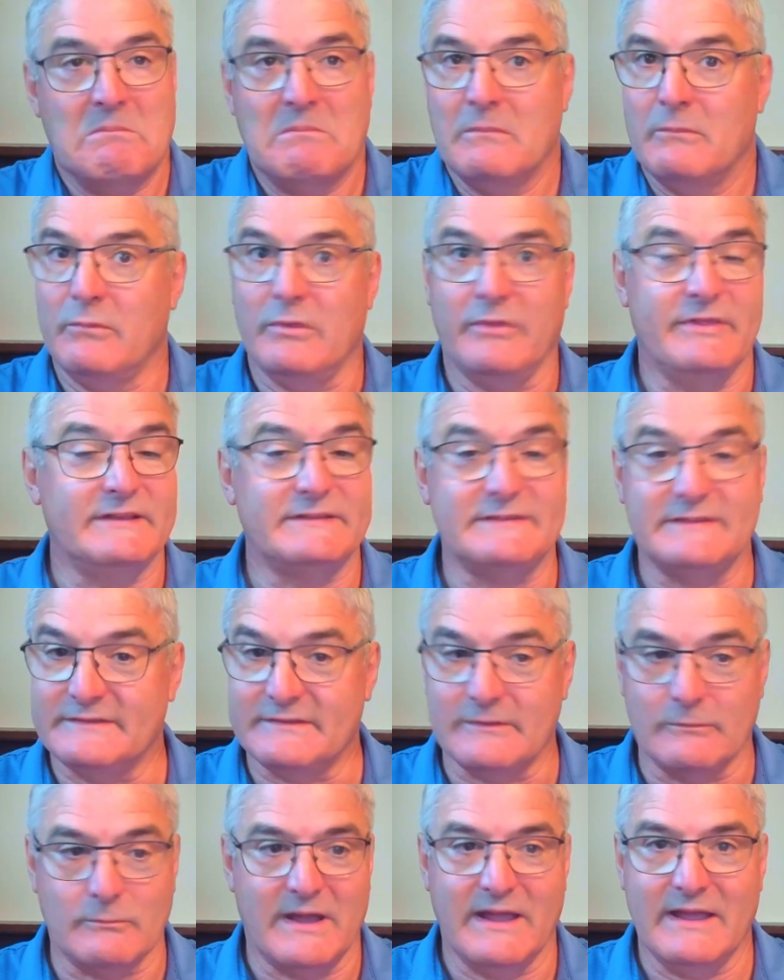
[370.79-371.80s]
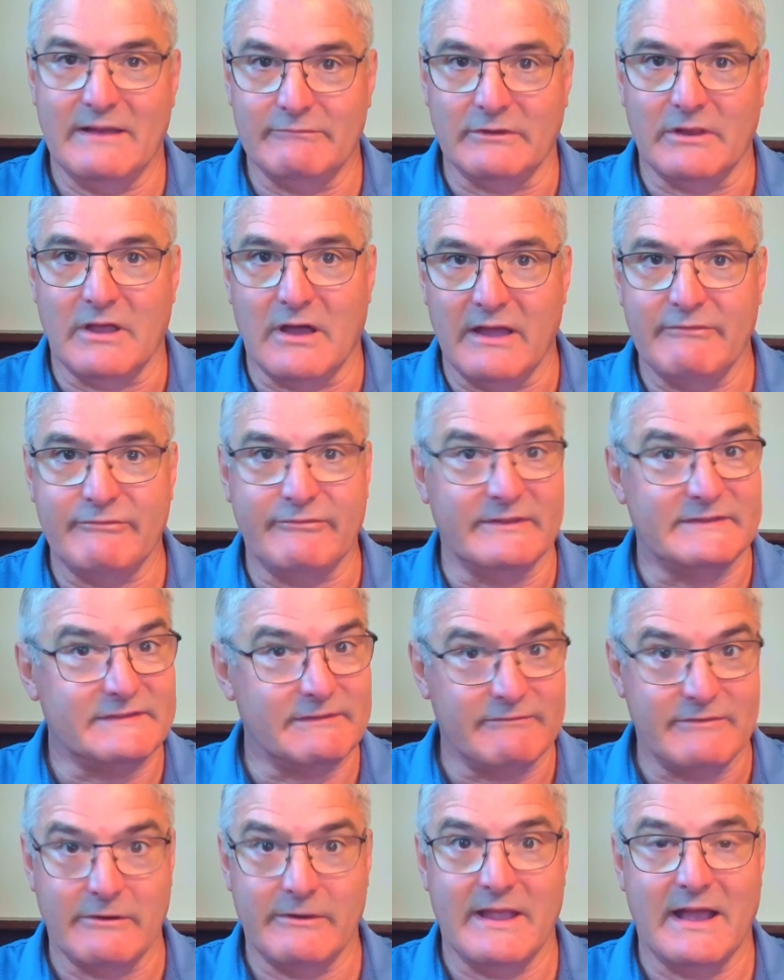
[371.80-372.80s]
well, this is the way of life. It's a
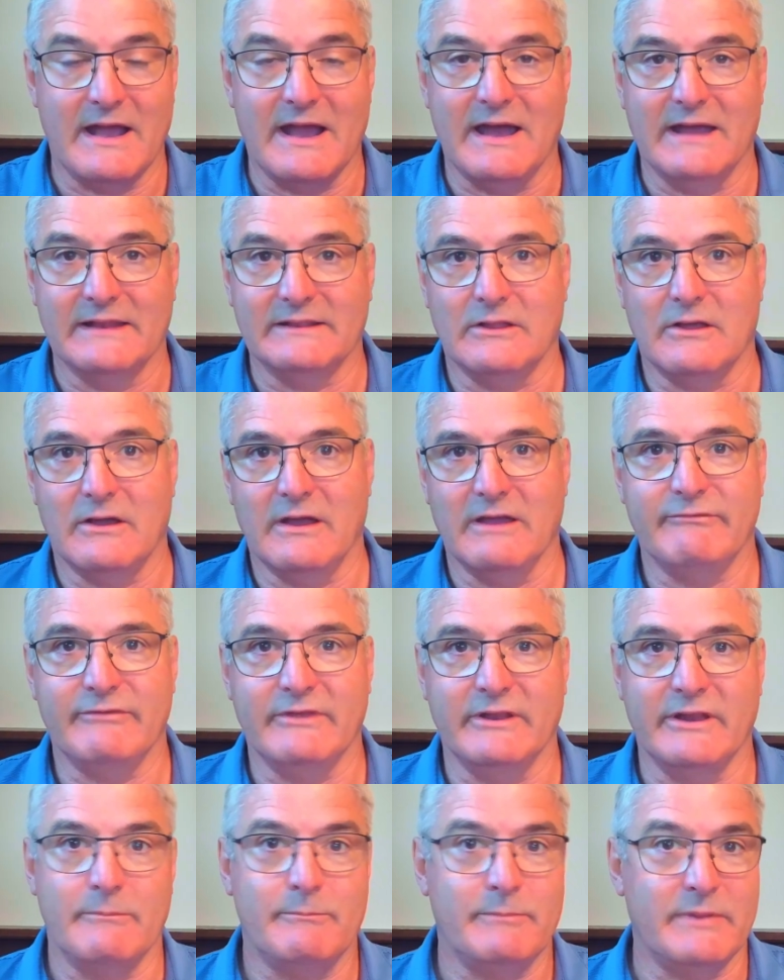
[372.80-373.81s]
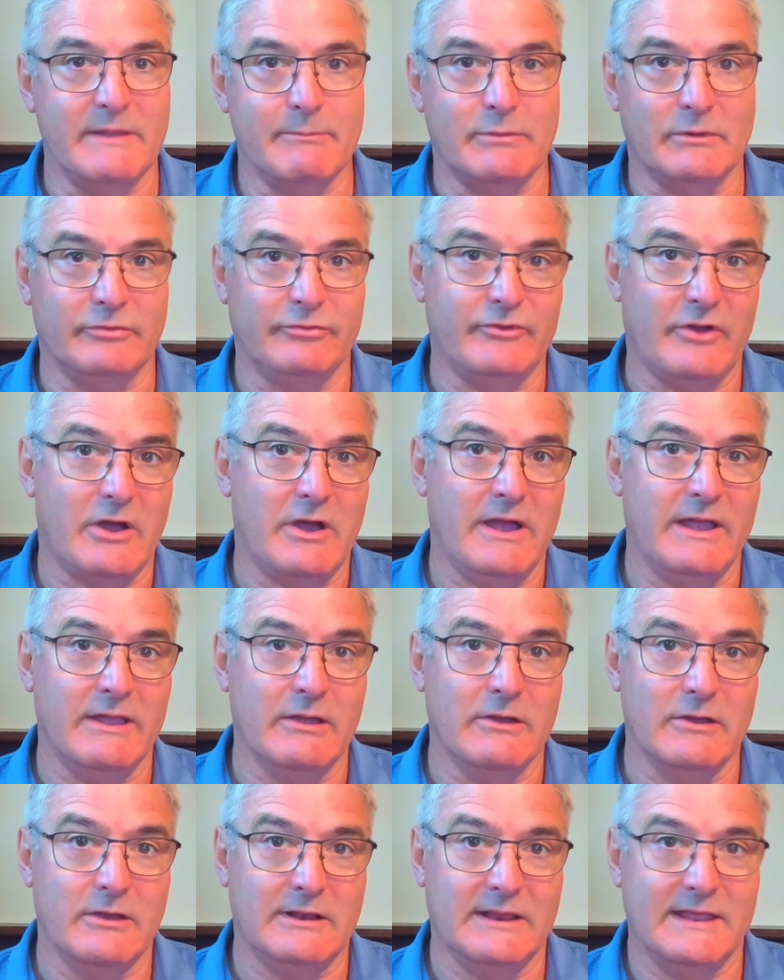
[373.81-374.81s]
very hard life. People die
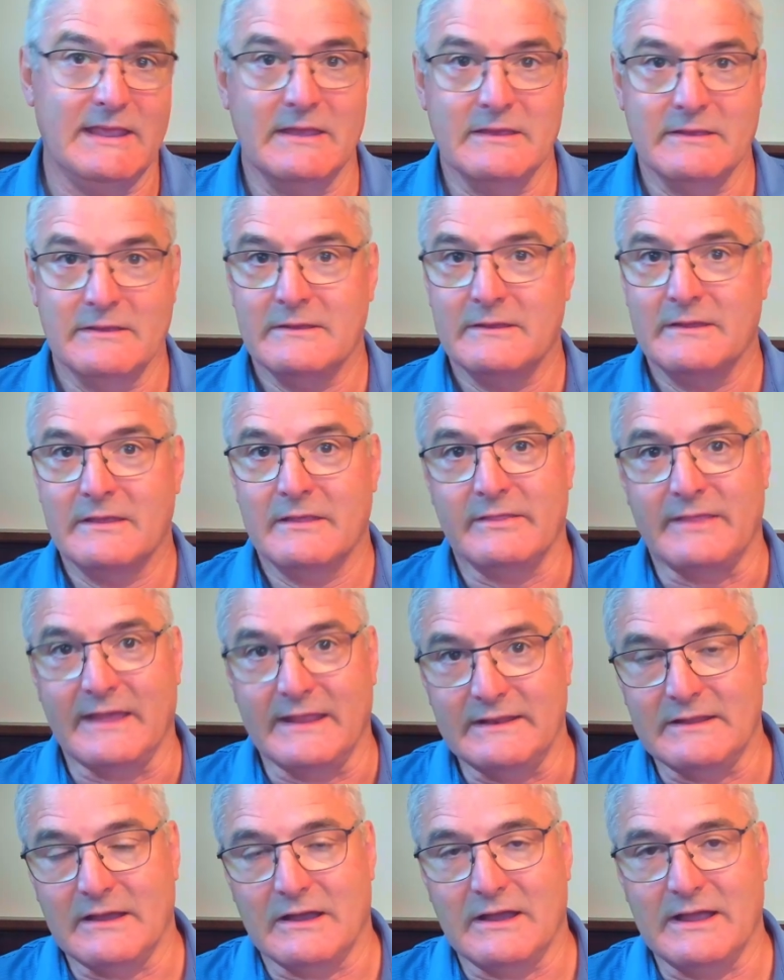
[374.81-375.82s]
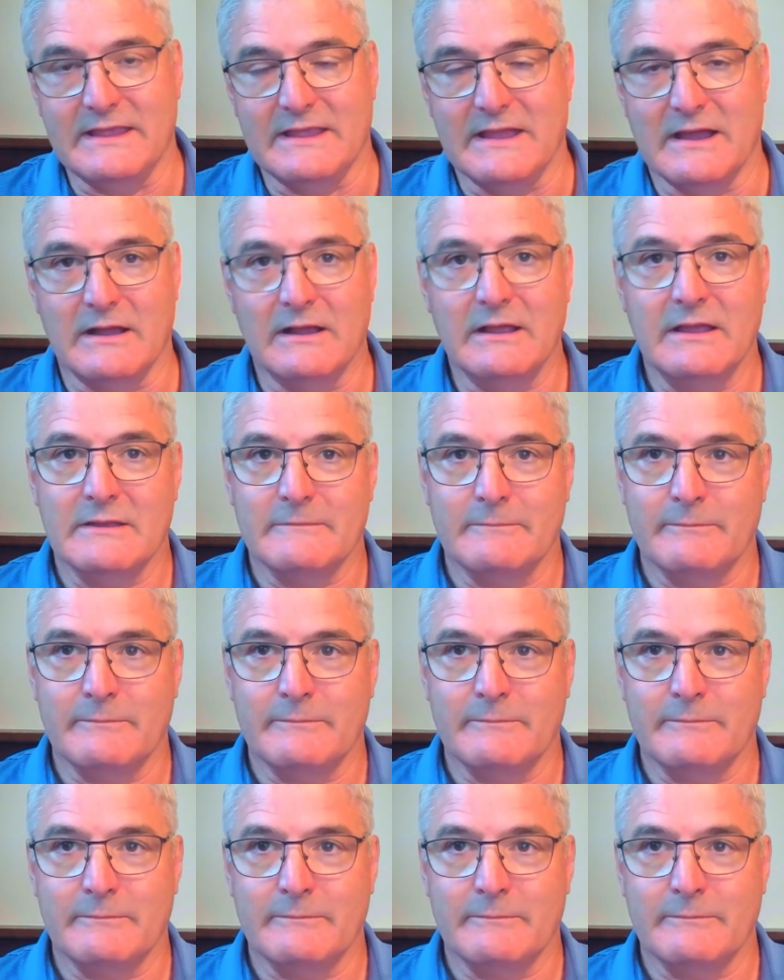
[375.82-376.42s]
early, they die young.